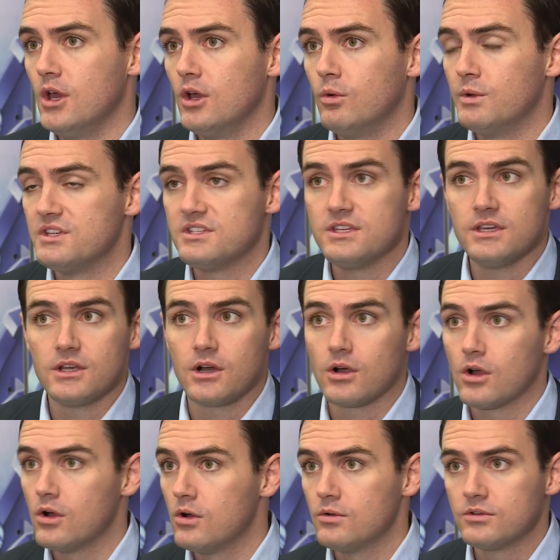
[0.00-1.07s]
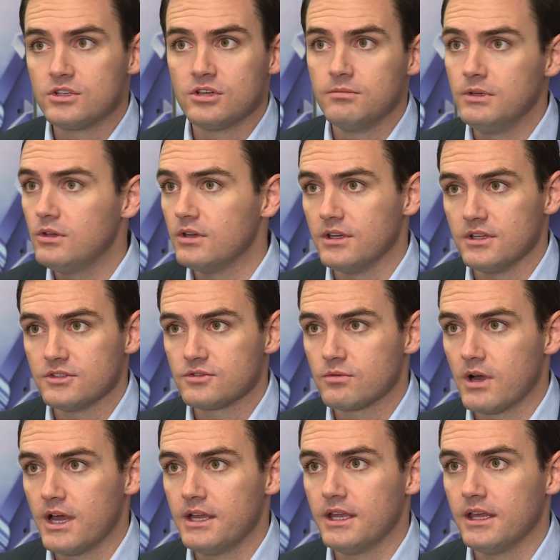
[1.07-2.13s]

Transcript: we see in our own communities, right?